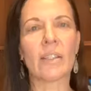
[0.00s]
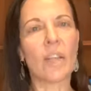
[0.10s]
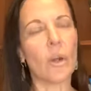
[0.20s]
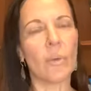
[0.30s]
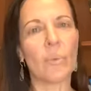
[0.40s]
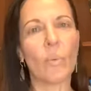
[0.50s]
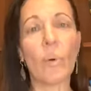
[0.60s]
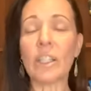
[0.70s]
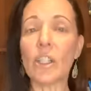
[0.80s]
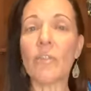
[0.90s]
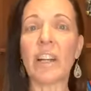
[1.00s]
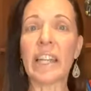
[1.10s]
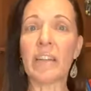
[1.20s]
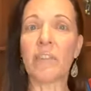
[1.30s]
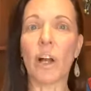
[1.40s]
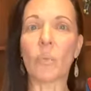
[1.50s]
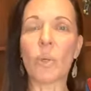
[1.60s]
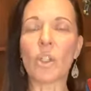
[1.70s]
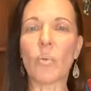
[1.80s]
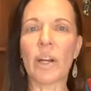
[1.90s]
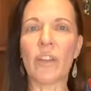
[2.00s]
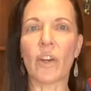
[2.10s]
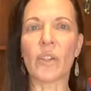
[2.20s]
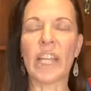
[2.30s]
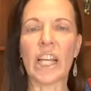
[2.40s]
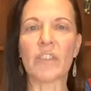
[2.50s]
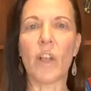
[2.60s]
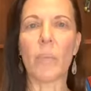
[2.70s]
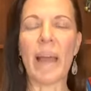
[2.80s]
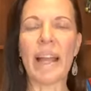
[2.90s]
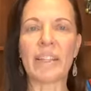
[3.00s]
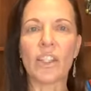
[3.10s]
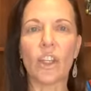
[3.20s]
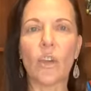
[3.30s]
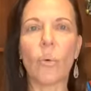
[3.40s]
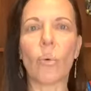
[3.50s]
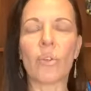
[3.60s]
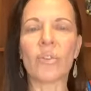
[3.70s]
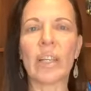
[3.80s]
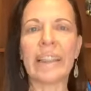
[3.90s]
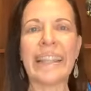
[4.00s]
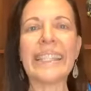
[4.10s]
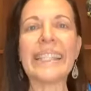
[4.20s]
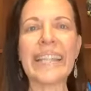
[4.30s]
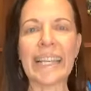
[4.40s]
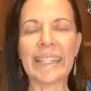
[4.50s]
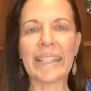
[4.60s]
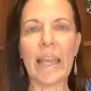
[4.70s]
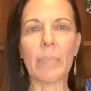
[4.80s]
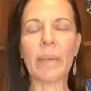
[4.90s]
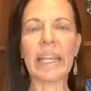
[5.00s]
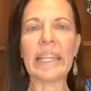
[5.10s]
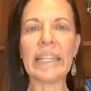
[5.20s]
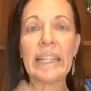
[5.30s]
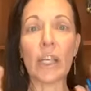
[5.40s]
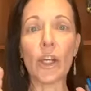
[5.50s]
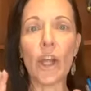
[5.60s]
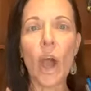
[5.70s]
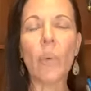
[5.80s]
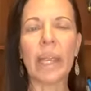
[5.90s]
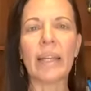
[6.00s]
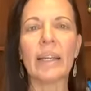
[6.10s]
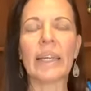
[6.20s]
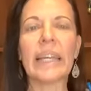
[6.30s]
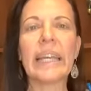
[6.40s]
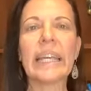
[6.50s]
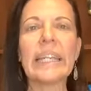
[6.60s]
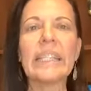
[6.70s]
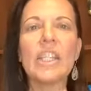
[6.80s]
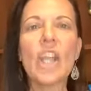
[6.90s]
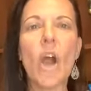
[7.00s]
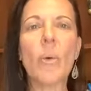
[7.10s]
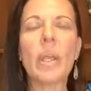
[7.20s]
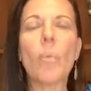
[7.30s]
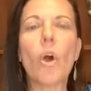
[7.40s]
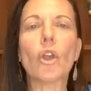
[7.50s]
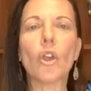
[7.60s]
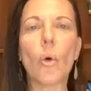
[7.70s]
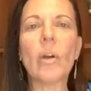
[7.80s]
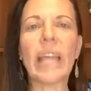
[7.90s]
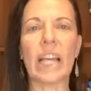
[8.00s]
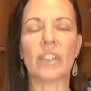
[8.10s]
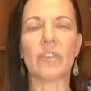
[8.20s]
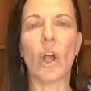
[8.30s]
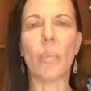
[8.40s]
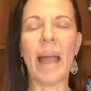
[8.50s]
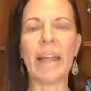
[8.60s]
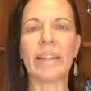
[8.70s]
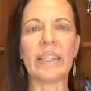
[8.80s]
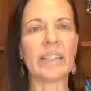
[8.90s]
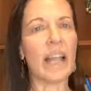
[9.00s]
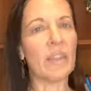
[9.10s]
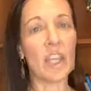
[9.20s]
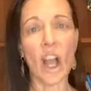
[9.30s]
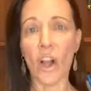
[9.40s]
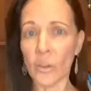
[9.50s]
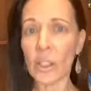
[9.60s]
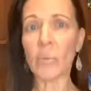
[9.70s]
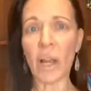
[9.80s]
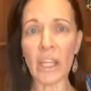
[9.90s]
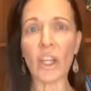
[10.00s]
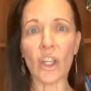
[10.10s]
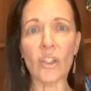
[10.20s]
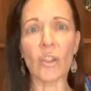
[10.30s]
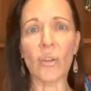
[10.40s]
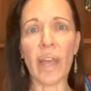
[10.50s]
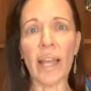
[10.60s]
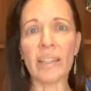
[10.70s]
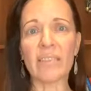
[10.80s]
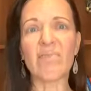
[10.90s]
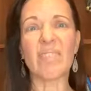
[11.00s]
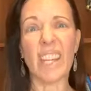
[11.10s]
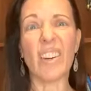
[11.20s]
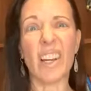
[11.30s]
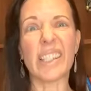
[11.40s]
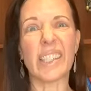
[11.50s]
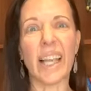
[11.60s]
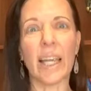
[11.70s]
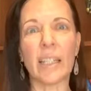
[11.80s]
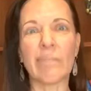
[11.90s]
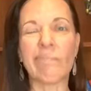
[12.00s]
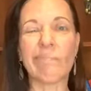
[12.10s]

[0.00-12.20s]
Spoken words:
So once you've identified which one of those cash flow patterns are yours, this next step in the knowing is knowing what your cash flow pattern is. And the only way you can do that, dare I say,